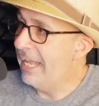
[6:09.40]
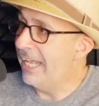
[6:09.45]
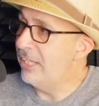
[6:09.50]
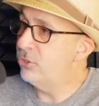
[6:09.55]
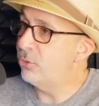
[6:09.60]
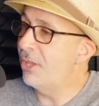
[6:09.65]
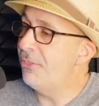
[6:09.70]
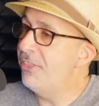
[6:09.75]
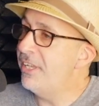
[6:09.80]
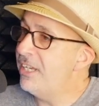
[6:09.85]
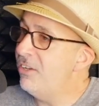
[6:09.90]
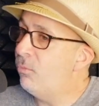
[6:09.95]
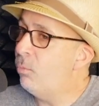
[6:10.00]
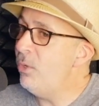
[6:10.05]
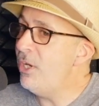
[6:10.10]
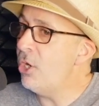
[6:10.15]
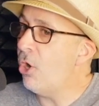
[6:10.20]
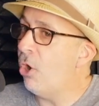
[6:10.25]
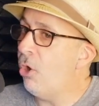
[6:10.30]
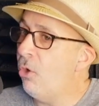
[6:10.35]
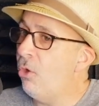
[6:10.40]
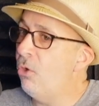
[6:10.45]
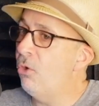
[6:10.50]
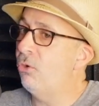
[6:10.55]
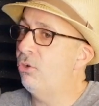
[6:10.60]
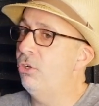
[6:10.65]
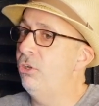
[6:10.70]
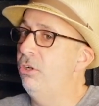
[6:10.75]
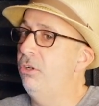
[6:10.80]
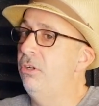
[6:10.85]
And so I think if we all
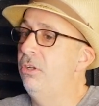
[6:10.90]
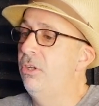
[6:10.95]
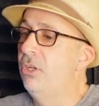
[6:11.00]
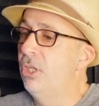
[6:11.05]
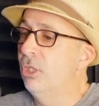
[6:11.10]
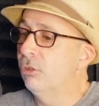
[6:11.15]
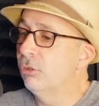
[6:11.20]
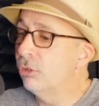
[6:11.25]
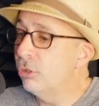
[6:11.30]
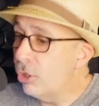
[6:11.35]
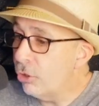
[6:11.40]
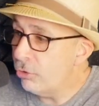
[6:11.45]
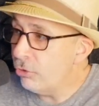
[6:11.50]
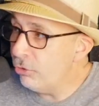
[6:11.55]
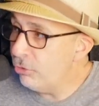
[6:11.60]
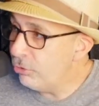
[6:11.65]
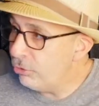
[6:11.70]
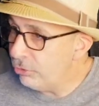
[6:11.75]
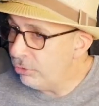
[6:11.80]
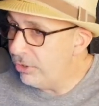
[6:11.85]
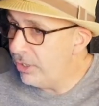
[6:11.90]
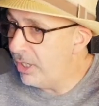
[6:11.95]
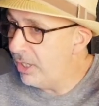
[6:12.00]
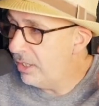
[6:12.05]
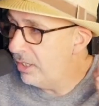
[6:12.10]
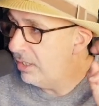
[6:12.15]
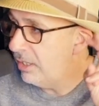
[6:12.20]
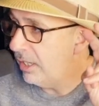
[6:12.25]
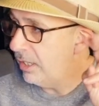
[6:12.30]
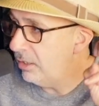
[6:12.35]
could learn
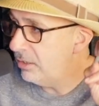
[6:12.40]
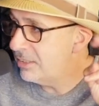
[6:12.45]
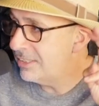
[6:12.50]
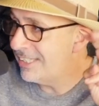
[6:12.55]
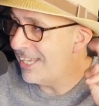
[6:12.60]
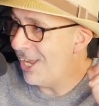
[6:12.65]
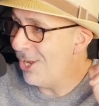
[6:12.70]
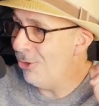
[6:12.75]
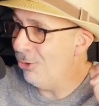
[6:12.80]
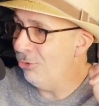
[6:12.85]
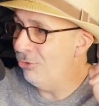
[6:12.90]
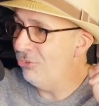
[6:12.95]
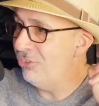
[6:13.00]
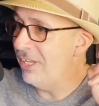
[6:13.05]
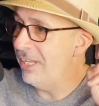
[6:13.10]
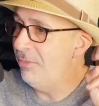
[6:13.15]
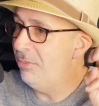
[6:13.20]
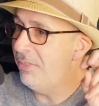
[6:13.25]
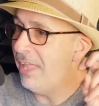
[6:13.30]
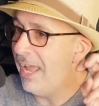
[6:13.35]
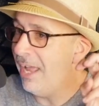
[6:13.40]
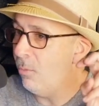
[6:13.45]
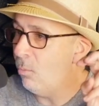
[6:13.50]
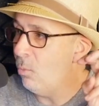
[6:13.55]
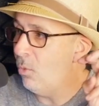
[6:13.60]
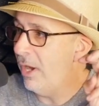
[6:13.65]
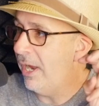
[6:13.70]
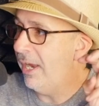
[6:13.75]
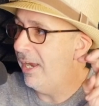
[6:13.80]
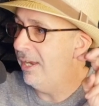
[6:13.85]
scales in that
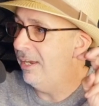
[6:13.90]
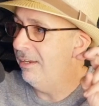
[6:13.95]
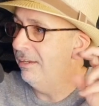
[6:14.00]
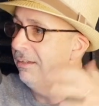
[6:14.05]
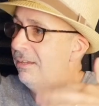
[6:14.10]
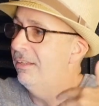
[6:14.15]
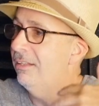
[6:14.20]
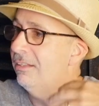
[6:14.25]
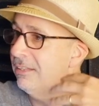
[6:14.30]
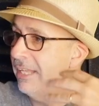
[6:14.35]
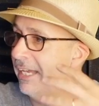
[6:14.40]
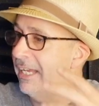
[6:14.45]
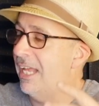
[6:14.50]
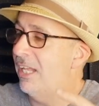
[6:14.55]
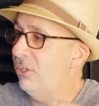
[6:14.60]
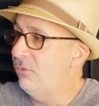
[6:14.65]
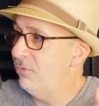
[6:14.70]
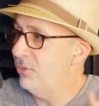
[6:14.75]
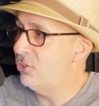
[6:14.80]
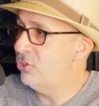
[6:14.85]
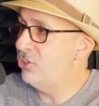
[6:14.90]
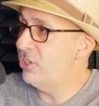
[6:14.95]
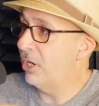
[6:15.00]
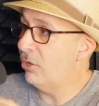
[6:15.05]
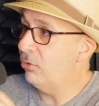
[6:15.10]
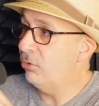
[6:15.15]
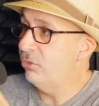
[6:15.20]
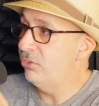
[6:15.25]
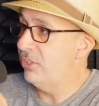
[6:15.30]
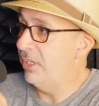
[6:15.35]
way, like Ella
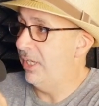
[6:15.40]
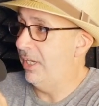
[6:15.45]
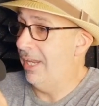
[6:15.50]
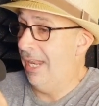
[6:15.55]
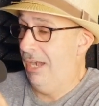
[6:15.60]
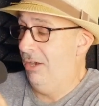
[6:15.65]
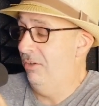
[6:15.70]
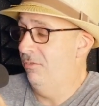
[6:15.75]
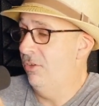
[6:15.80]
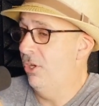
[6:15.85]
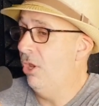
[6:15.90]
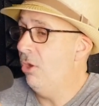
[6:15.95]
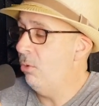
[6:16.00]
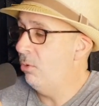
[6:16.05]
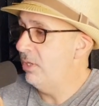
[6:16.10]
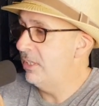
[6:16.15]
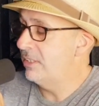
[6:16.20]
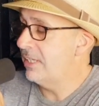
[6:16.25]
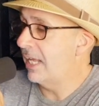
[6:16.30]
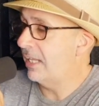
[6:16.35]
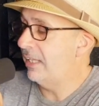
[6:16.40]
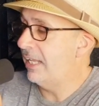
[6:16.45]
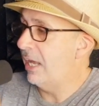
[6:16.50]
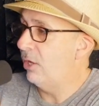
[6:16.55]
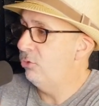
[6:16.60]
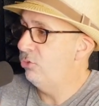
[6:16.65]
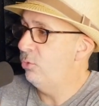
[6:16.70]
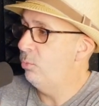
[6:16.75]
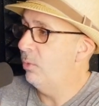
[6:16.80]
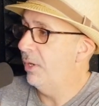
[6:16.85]
Fitzgerald did, and I don't even know exactly how
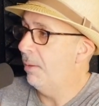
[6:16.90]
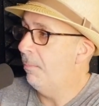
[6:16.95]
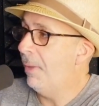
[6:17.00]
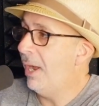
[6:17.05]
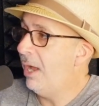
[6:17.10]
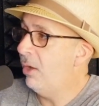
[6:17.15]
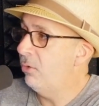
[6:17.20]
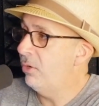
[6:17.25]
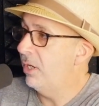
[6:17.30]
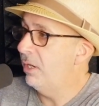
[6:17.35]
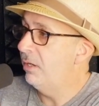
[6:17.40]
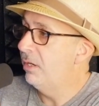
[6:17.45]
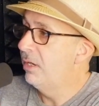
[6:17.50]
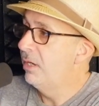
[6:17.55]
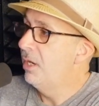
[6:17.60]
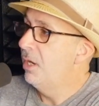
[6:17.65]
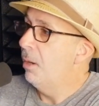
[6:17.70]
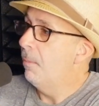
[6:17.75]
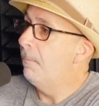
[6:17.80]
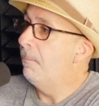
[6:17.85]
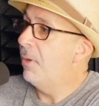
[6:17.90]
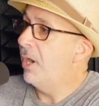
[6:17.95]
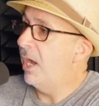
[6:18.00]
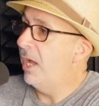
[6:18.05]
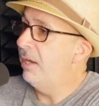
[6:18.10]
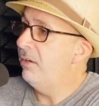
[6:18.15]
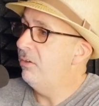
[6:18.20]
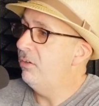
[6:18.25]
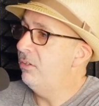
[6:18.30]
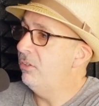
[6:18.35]
she went about it,
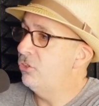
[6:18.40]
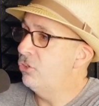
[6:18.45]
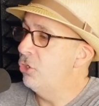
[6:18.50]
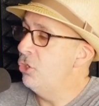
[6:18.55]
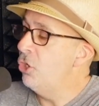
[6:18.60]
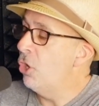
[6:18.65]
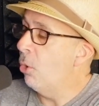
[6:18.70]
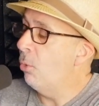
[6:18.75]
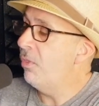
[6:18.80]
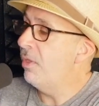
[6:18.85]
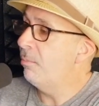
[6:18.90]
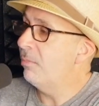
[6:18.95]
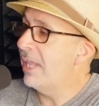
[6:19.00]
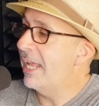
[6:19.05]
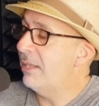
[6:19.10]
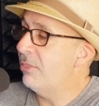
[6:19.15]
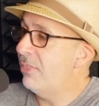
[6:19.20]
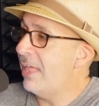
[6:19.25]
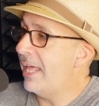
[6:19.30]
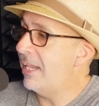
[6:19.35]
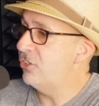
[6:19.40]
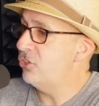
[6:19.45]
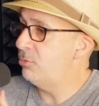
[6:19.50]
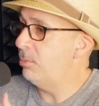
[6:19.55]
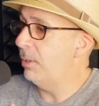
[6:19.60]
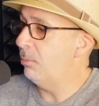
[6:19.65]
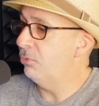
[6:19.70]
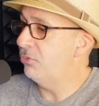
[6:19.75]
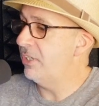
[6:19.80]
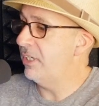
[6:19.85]
but to know them like that and to
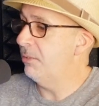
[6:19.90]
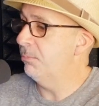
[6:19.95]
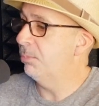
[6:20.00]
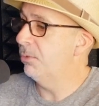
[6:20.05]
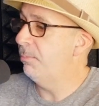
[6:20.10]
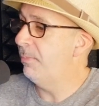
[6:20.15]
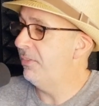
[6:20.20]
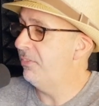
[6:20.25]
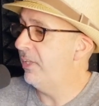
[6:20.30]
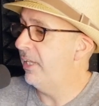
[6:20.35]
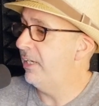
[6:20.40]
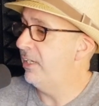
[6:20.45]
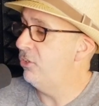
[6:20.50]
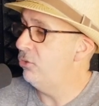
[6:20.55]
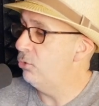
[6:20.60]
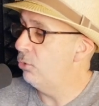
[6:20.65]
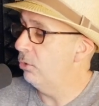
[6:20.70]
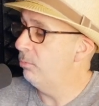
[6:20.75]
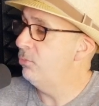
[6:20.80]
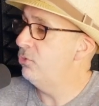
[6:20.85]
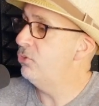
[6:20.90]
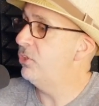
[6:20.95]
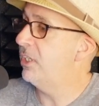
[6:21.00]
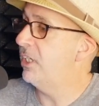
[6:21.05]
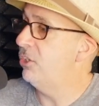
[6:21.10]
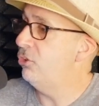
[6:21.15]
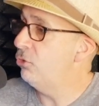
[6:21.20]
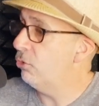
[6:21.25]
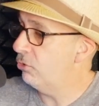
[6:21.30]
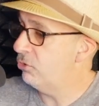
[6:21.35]
be able to implement that in your music,
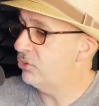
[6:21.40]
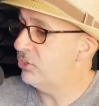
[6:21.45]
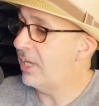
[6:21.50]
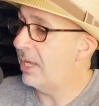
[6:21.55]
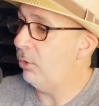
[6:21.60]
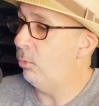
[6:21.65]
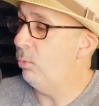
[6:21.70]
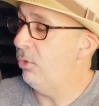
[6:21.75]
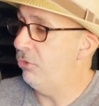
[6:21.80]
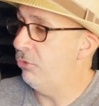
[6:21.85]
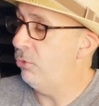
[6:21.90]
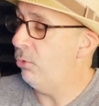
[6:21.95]
in your style, with